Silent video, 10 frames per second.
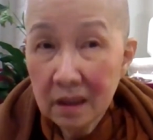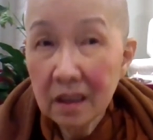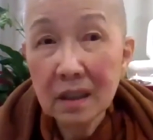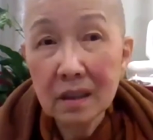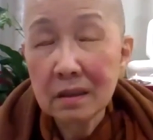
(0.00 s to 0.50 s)

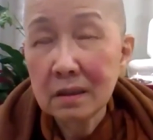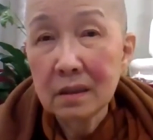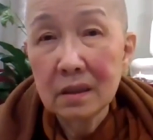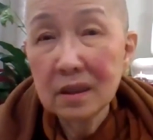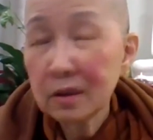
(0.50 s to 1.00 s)
Yeah.
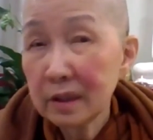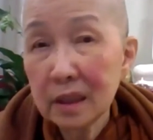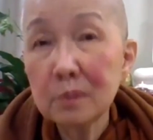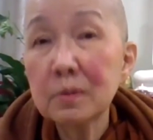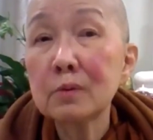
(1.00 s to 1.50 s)

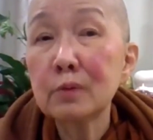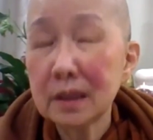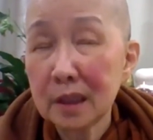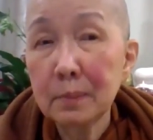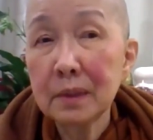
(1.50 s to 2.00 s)
incredible what
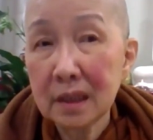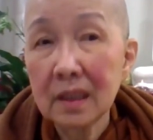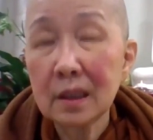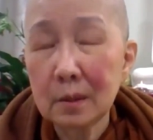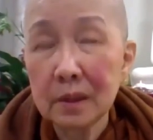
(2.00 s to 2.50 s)
Dhamma can
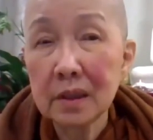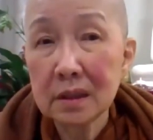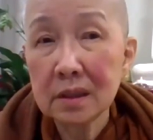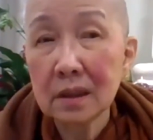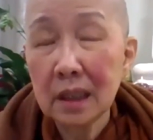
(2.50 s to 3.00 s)
help
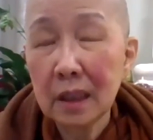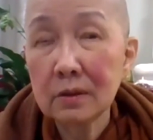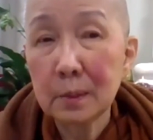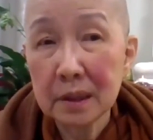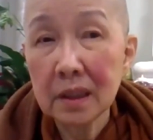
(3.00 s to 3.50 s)
us, how
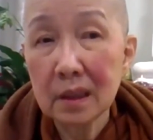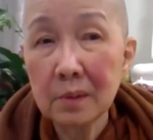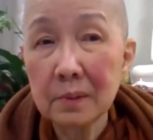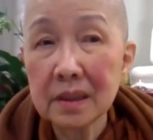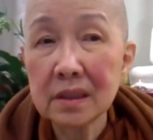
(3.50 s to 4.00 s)
Dhamma can
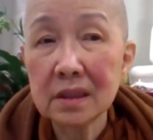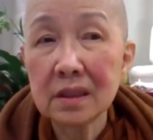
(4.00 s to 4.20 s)
help us.